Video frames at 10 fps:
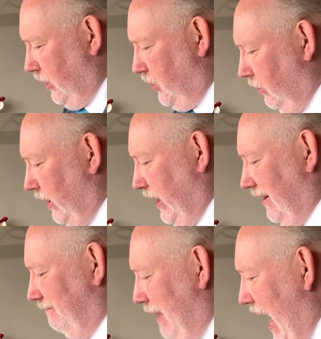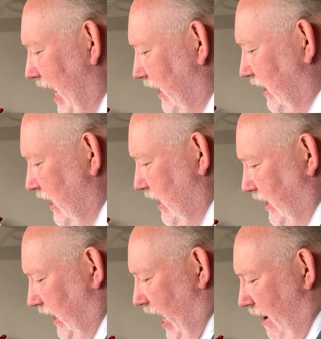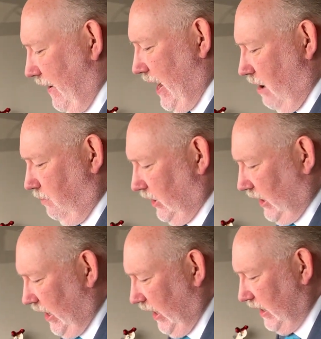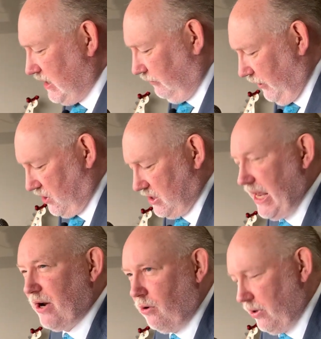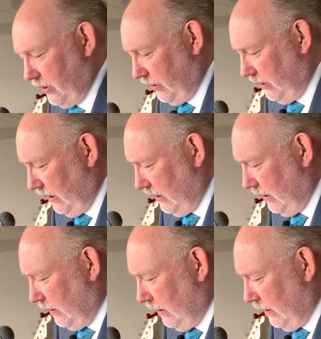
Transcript: unity of mind to carry out what the king and his officials had ordered,